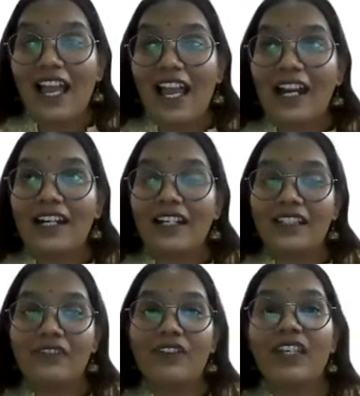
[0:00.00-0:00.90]
and
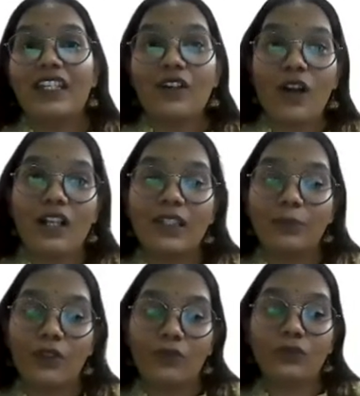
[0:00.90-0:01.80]
the very
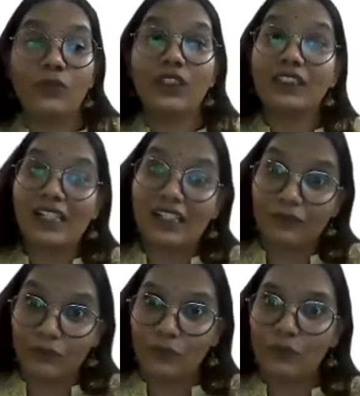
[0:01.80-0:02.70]
concept of judicial
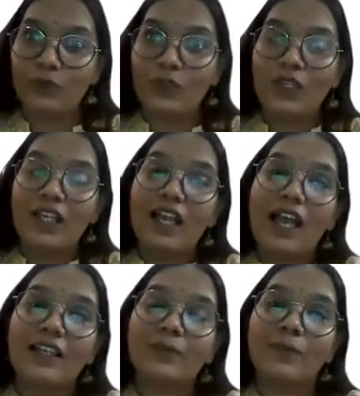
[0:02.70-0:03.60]
review
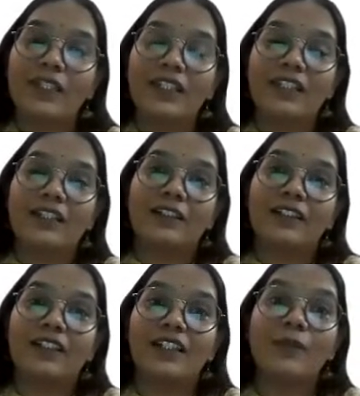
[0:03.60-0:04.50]
has been
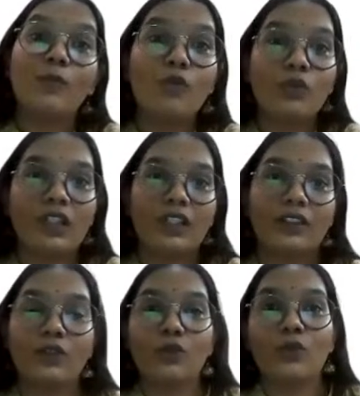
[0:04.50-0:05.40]
removed
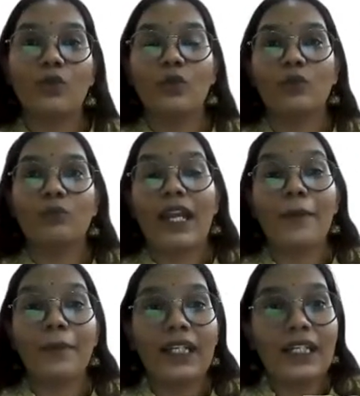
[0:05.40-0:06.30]
through by
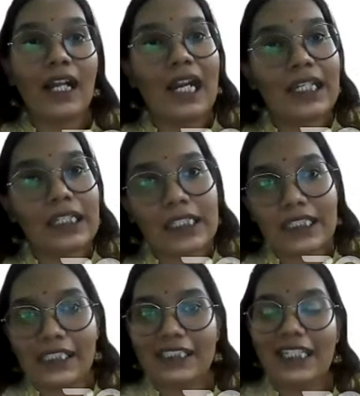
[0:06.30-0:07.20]
amending Article
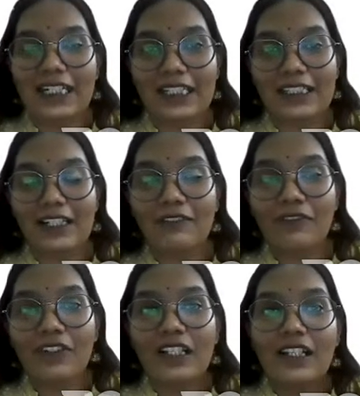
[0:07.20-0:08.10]
368 itself,
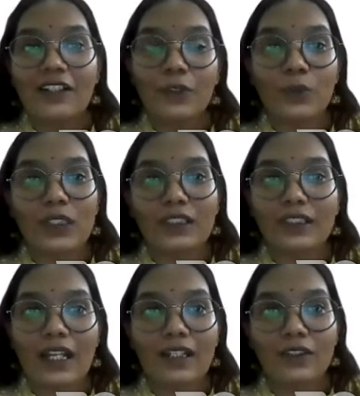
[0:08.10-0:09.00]
which was
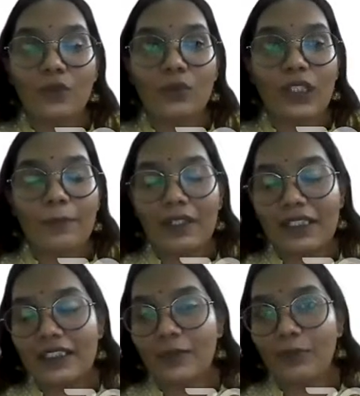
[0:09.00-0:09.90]
done through the
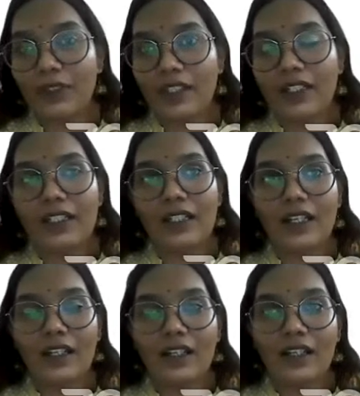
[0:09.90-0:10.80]
emergency period in
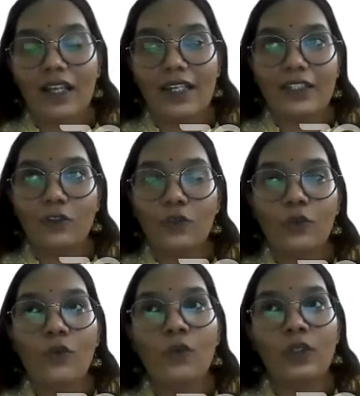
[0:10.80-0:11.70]
a hurry.
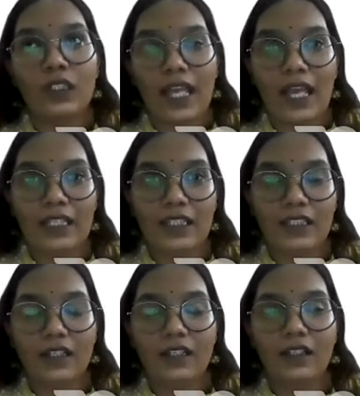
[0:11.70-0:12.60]
So court
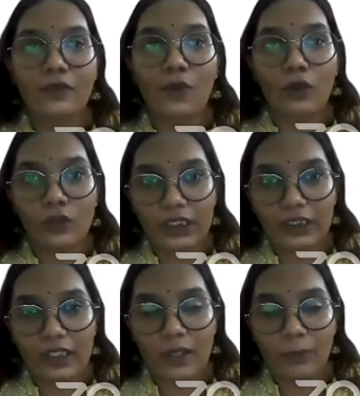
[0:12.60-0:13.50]
has followed
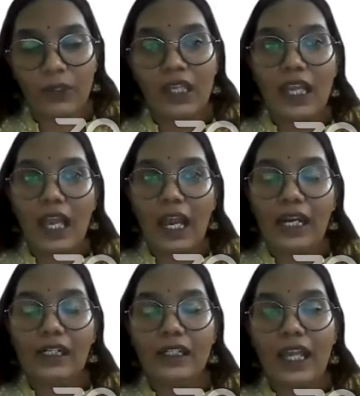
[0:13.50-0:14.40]
it up
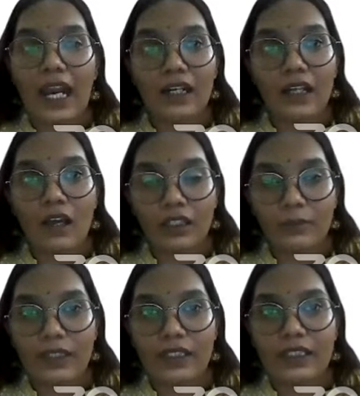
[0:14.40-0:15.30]
and had
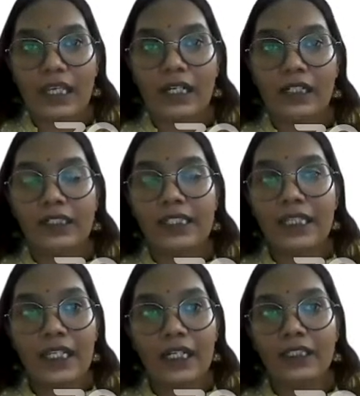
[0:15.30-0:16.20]
arguments and
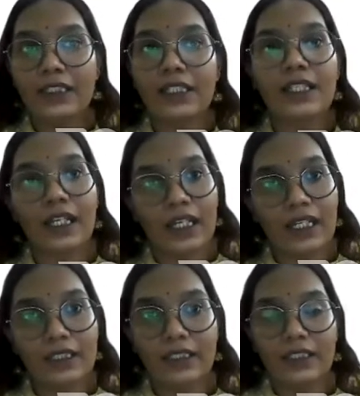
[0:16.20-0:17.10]
said that this is
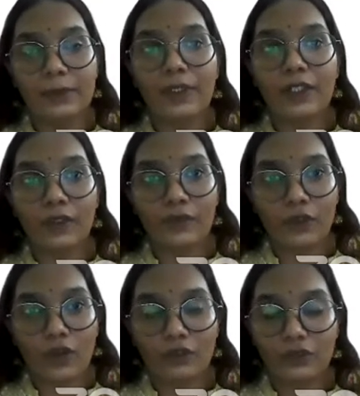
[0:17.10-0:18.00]
against the spirit of
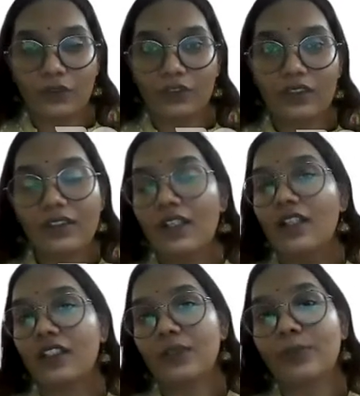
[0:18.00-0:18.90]
the constitution.
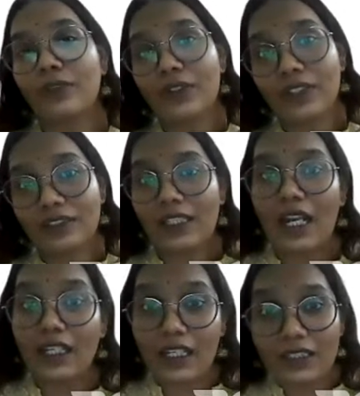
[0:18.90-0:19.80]
These provisions
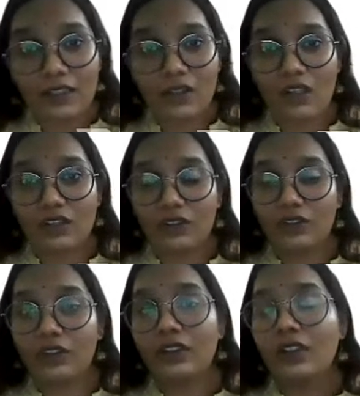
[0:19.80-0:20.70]
are against the
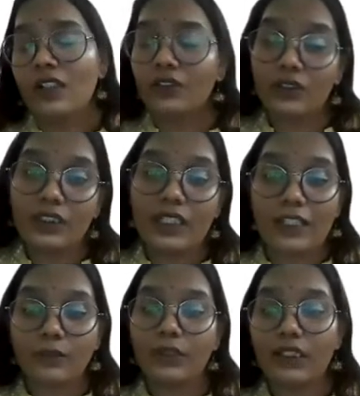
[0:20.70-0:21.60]
constitution. So this
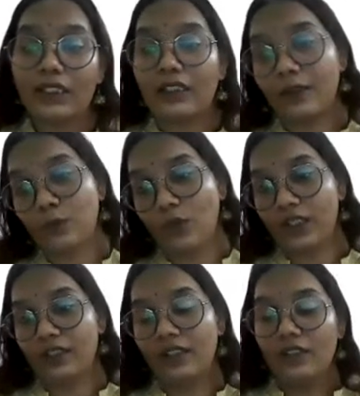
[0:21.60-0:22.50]
has to be declared
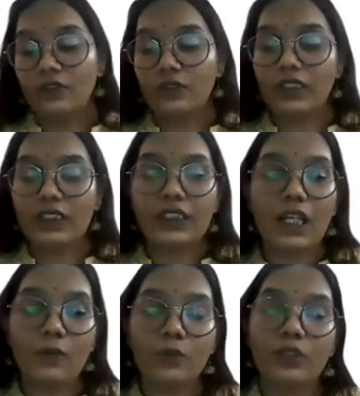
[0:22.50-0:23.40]
void. So this is
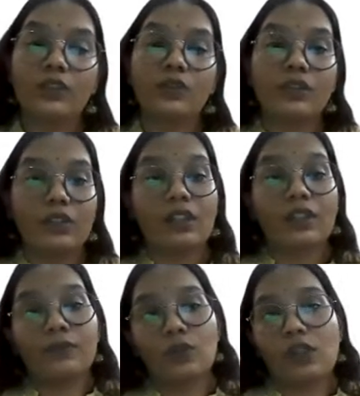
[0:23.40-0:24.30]
how the judicial review